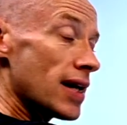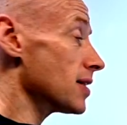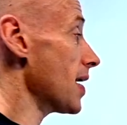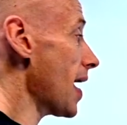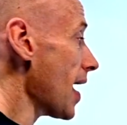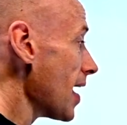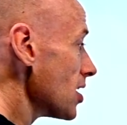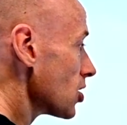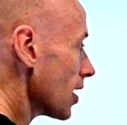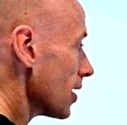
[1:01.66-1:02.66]
to
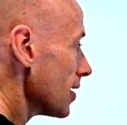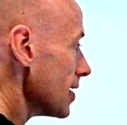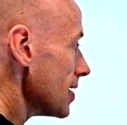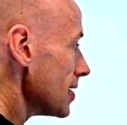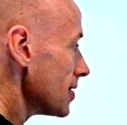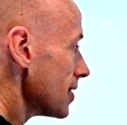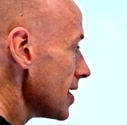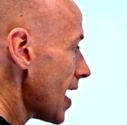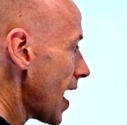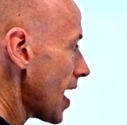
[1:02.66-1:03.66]
Azure is
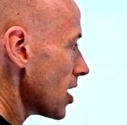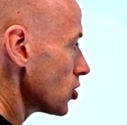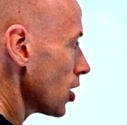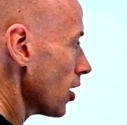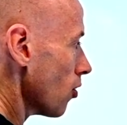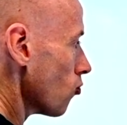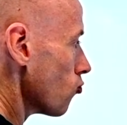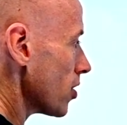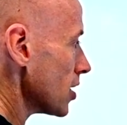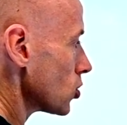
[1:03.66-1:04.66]
the Azure
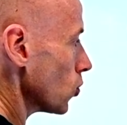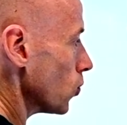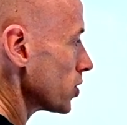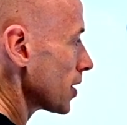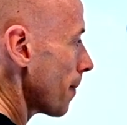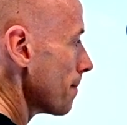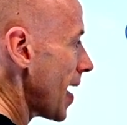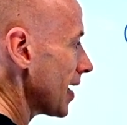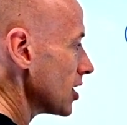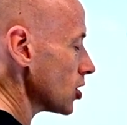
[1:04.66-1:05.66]
Resource
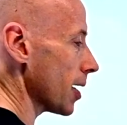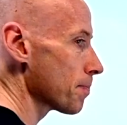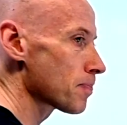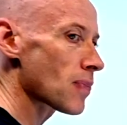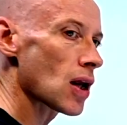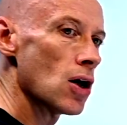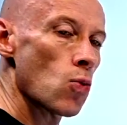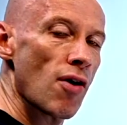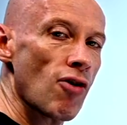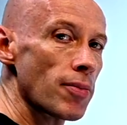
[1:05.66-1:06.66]
Manager.
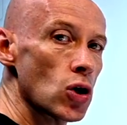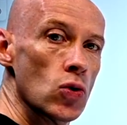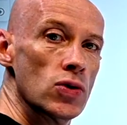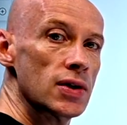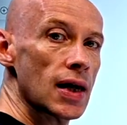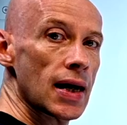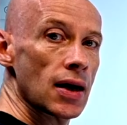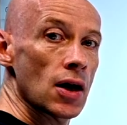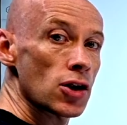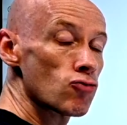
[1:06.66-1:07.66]
Whether I'm
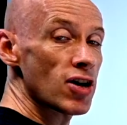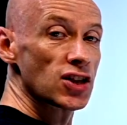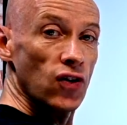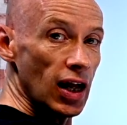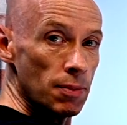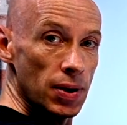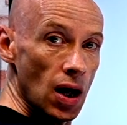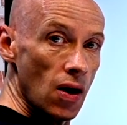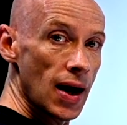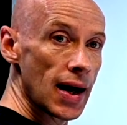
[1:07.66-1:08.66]
using the RESTful
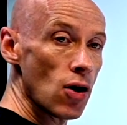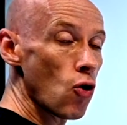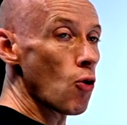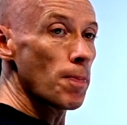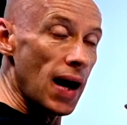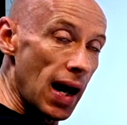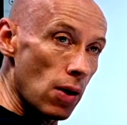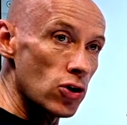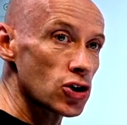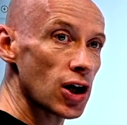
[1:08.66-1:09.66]
API or
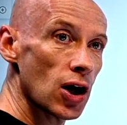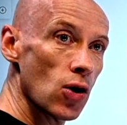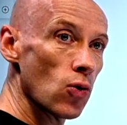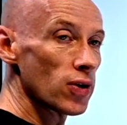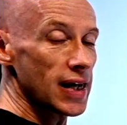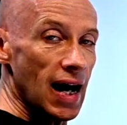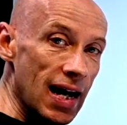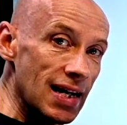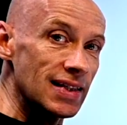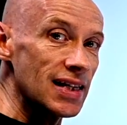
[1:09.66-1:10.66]
PowerShell or the
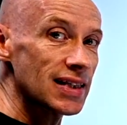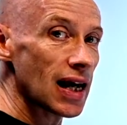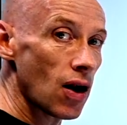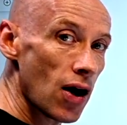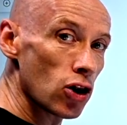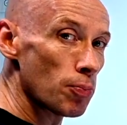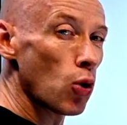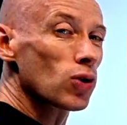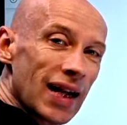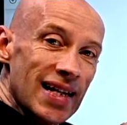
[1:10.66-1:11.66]
AZ CLI or the
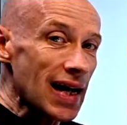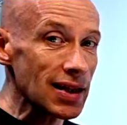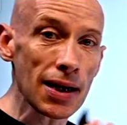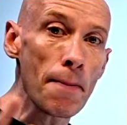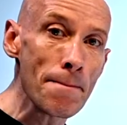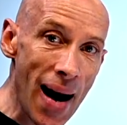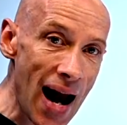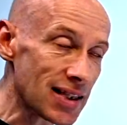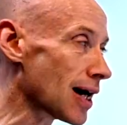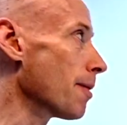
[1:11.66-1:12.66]
portal, it doesn't
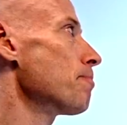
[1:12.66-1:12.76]
matter.